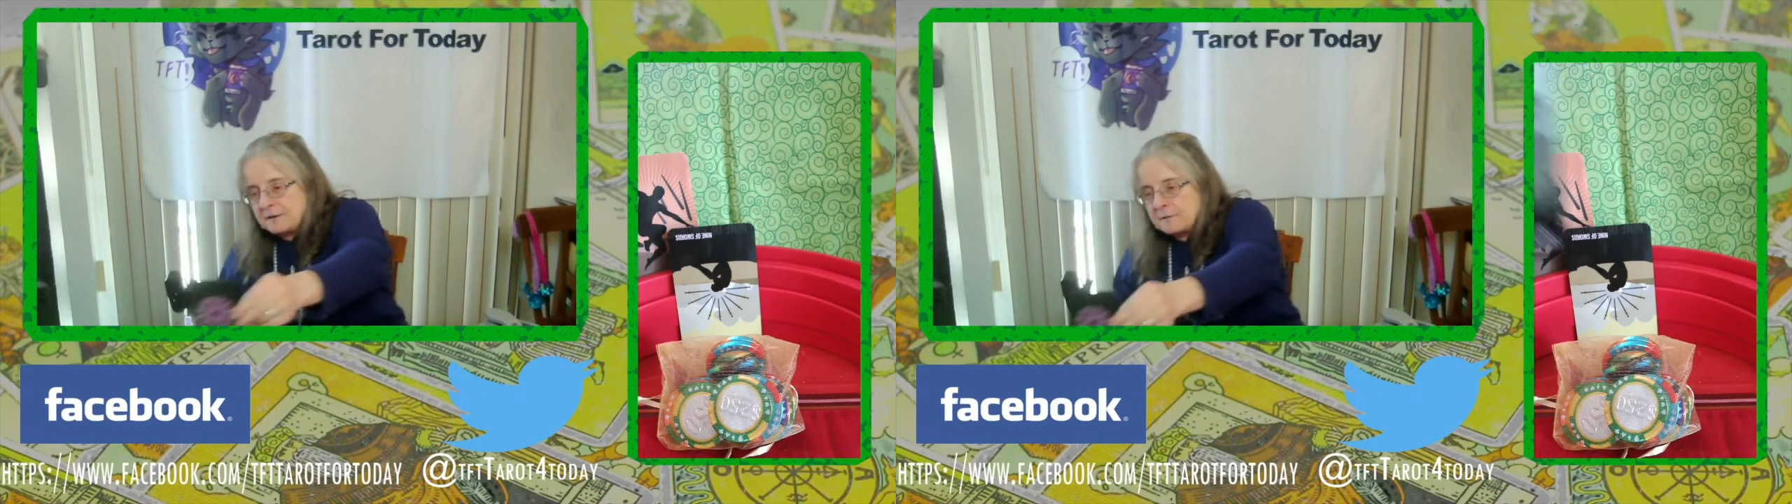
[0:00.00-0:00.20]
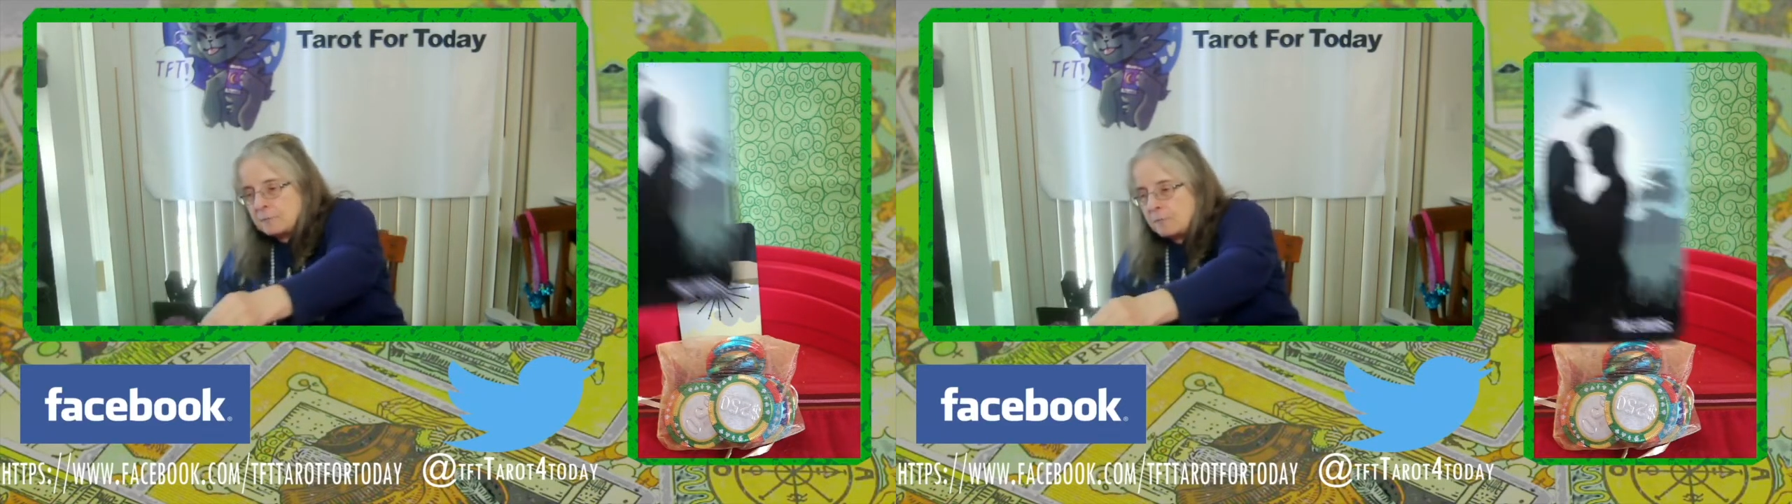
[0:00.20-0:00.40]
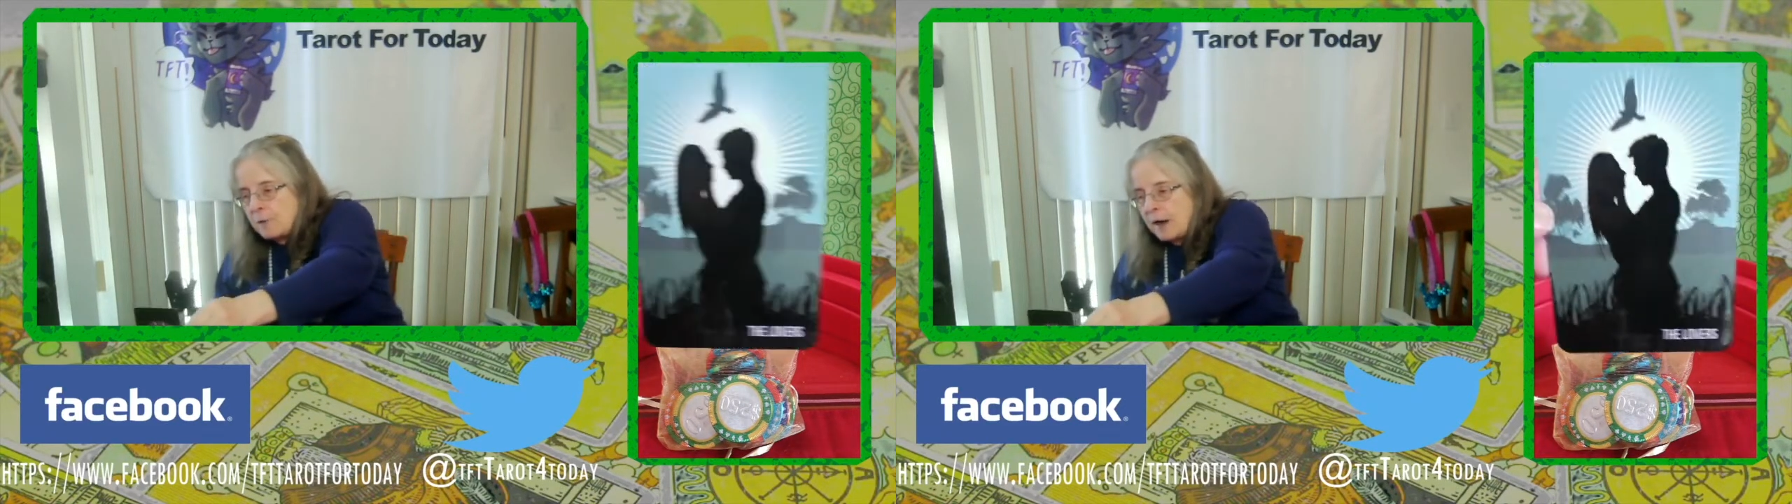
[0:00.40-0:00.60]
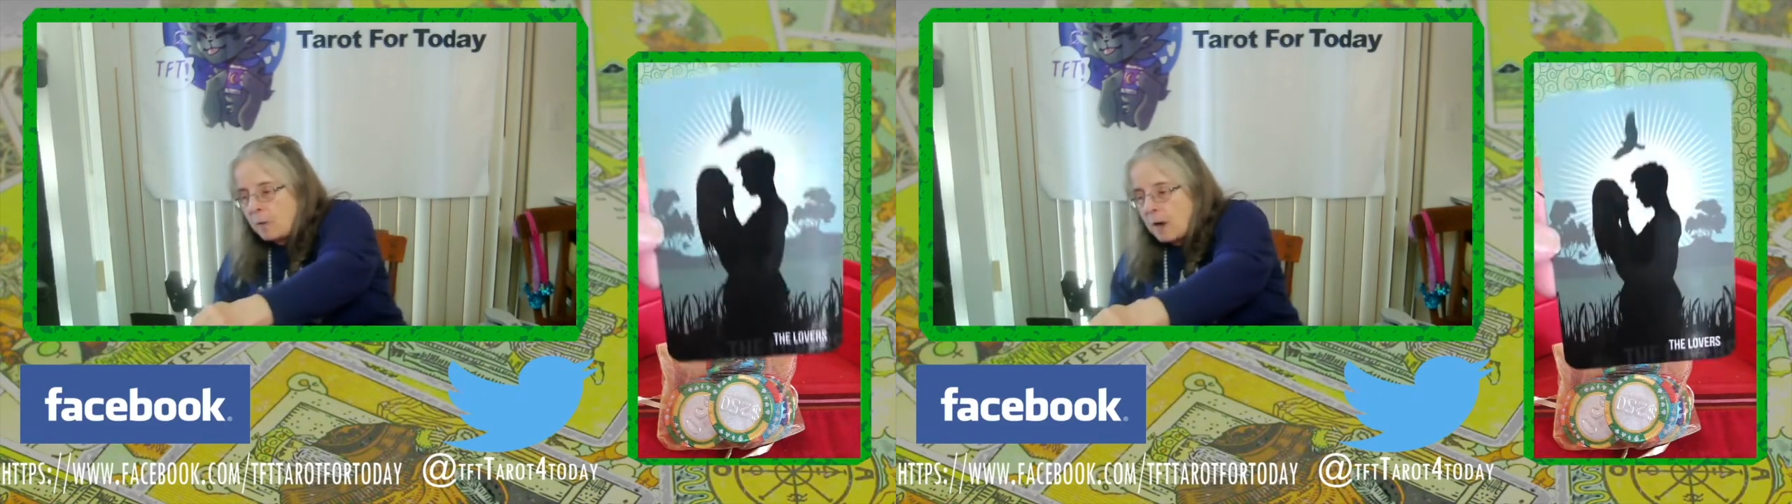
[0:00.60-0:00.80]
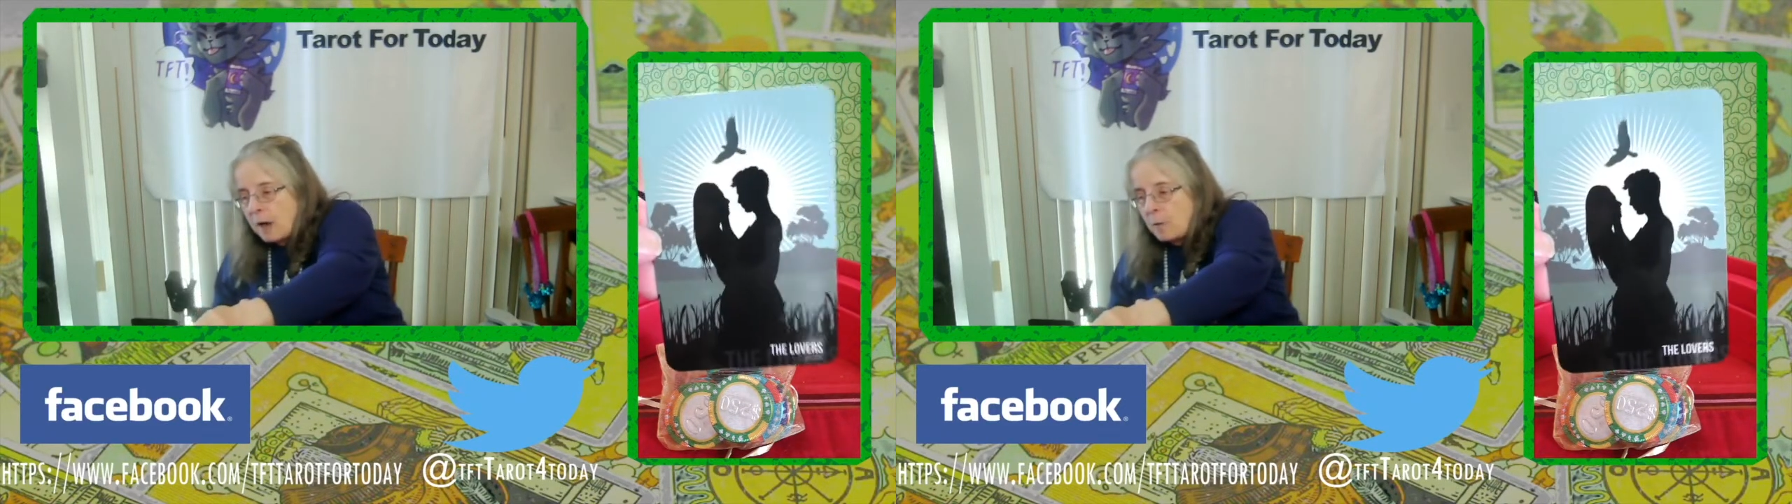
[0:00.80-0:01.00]
Wah,
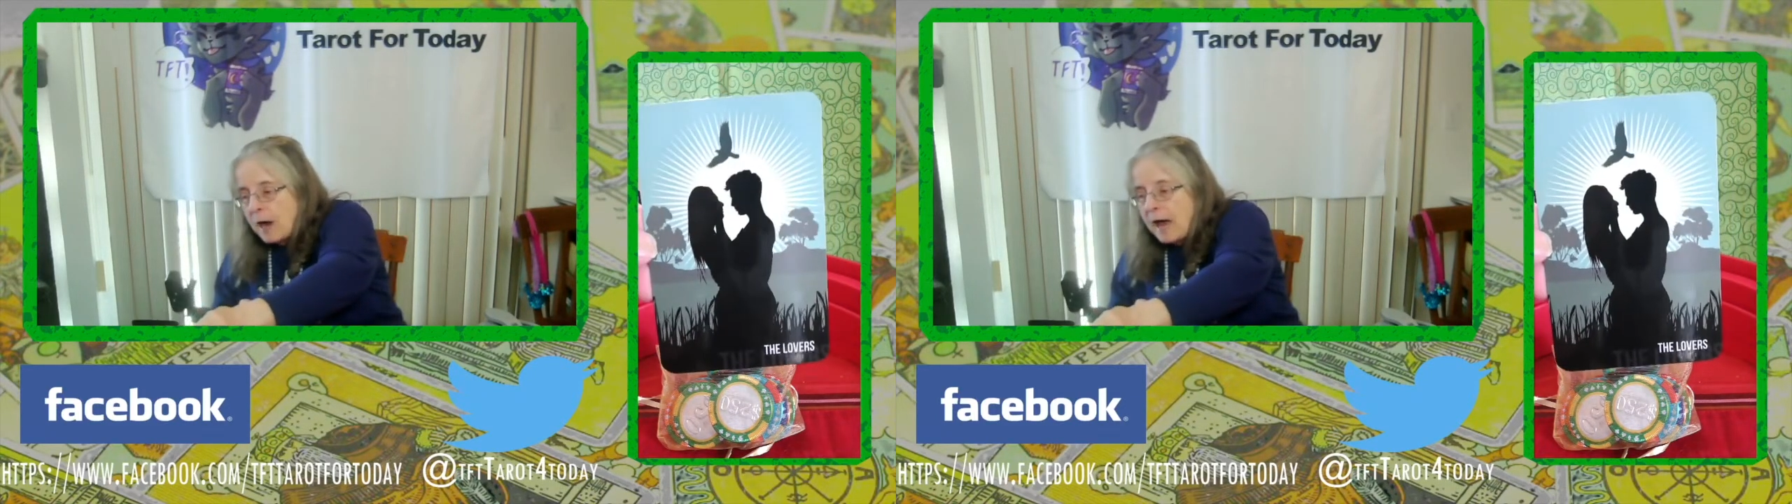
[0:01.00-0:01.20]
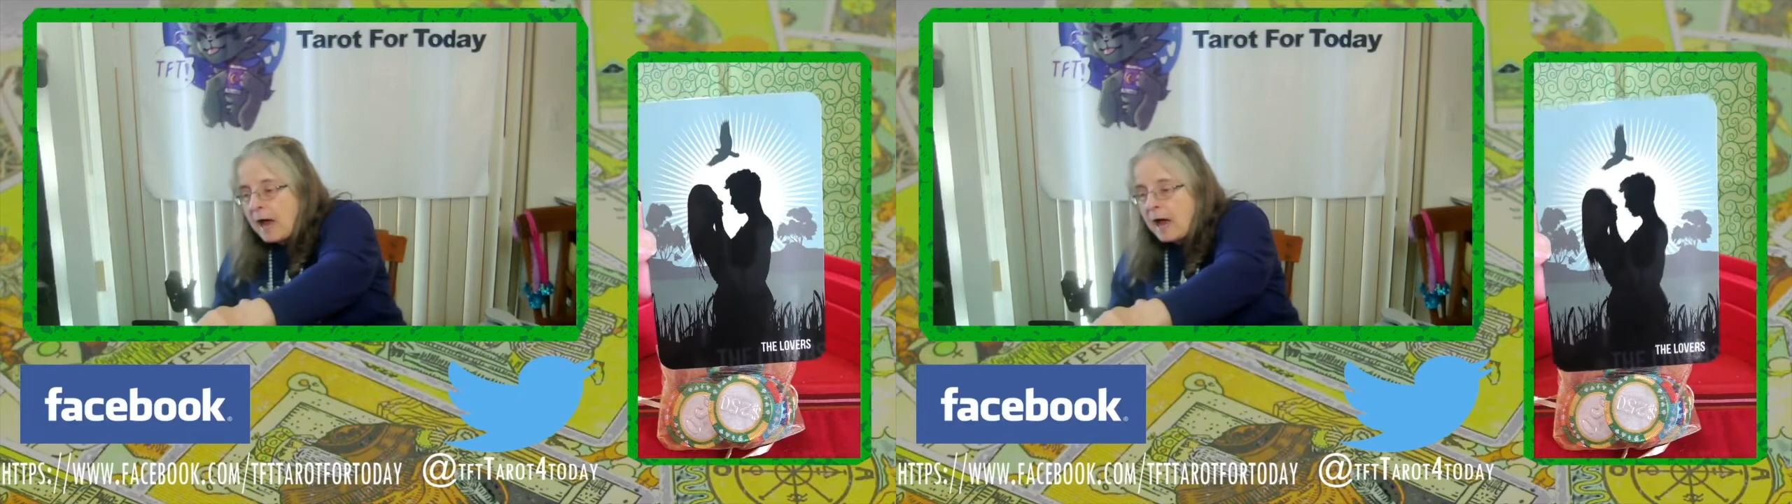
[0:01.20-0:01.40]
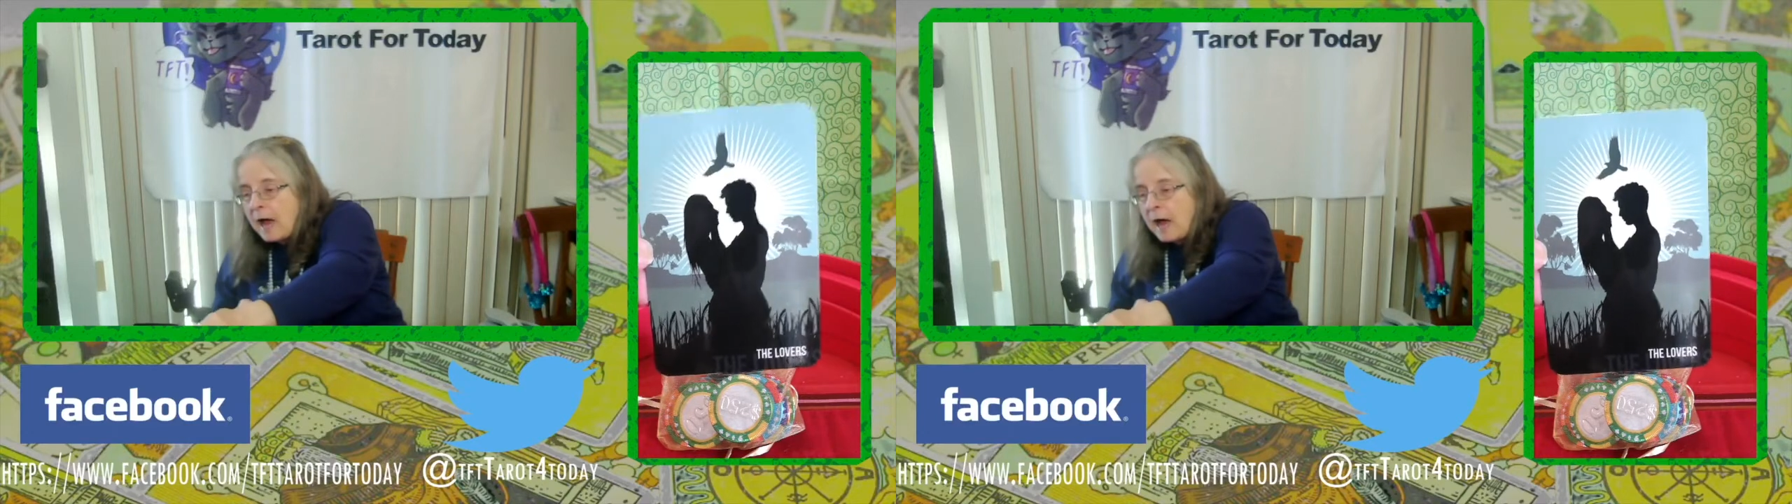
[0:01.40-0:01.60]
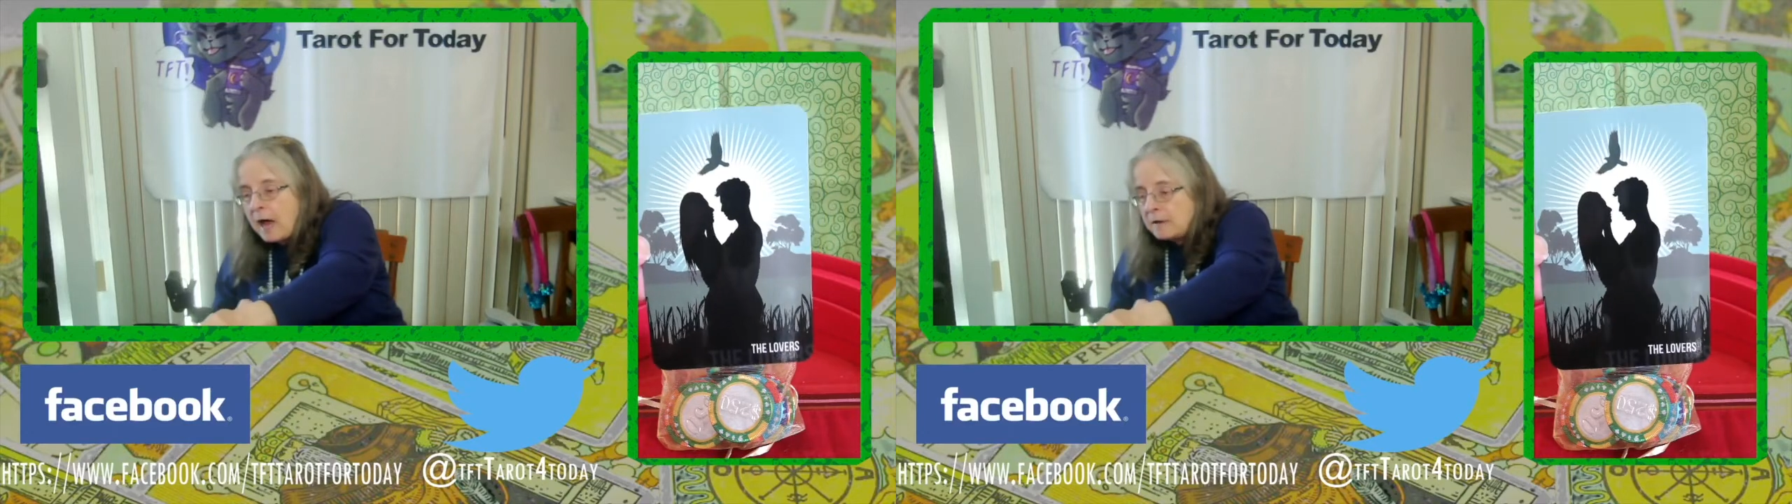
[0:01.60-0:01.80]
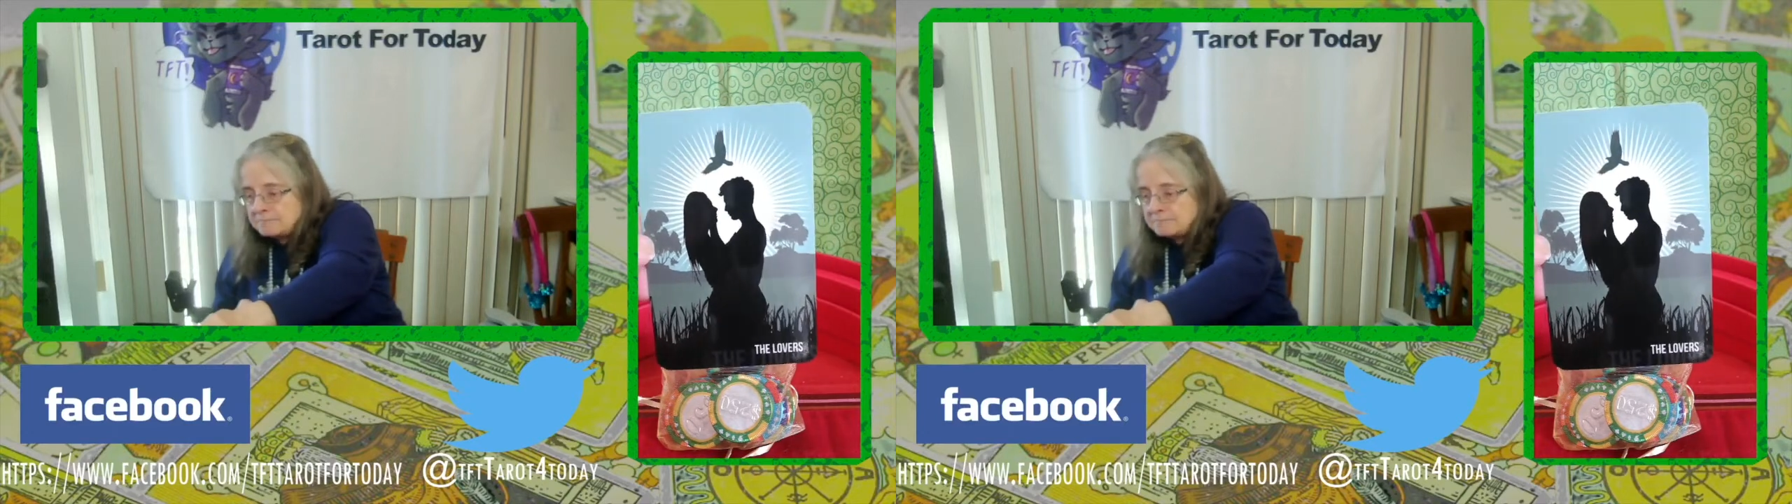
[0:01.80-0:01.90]
wah, wah.